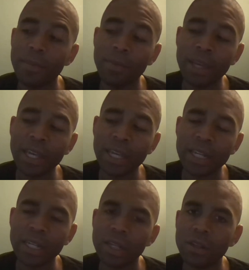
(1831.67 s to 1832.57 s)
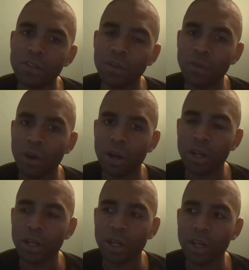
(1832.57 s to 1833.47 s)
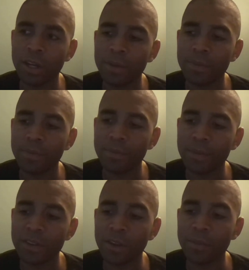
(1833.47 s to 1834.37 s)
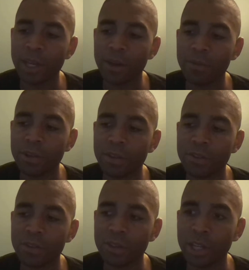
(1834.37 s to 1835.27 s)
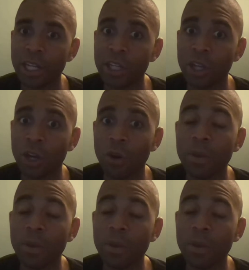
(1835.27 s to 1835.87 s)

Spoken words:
Being in it so far, has helped me out with just letting go,